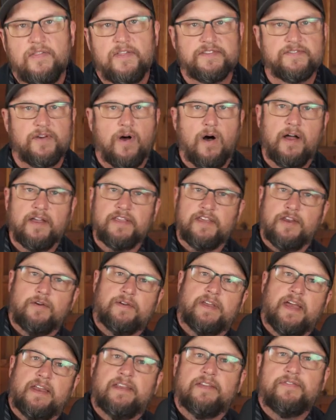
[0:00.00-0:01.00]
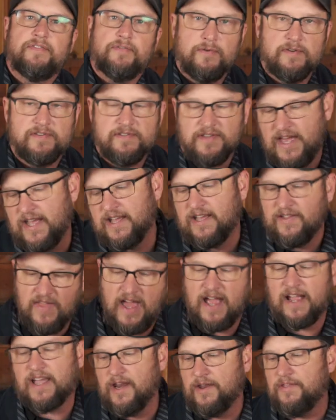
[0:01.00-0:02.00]
that's uh, you know getting it through his leg and
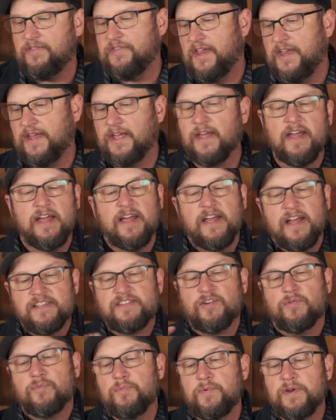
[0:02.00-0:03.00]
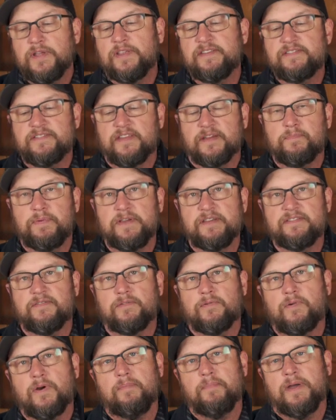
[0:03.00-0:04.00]
that kind of thing. It's a really slick piece
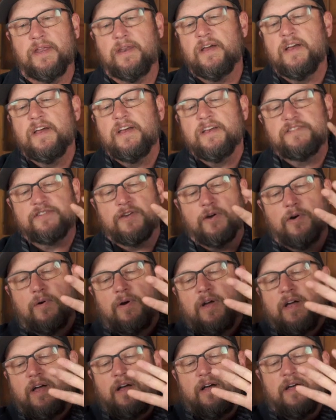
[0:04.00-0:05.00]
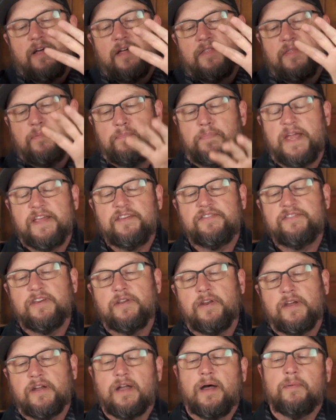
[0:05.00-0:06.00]
of equipment. So the base
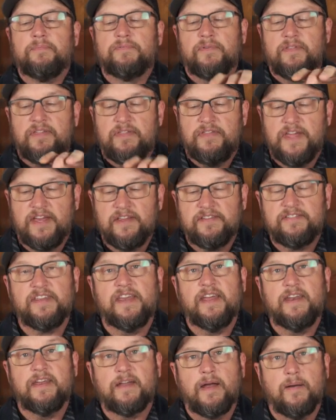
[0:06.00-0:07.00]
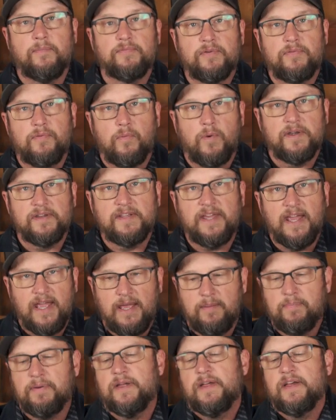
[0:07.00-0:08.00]
unit comes with this and it comes with one
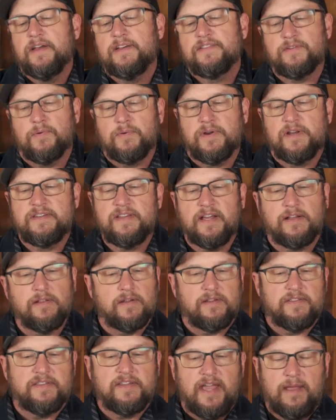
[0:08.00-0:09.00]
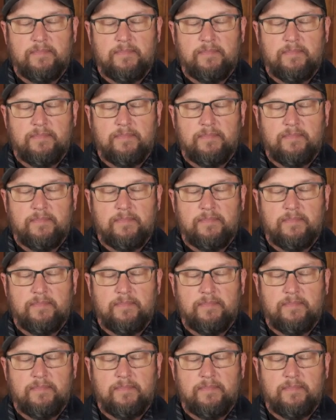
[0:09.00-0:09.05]
cape. So we're going to take a look at the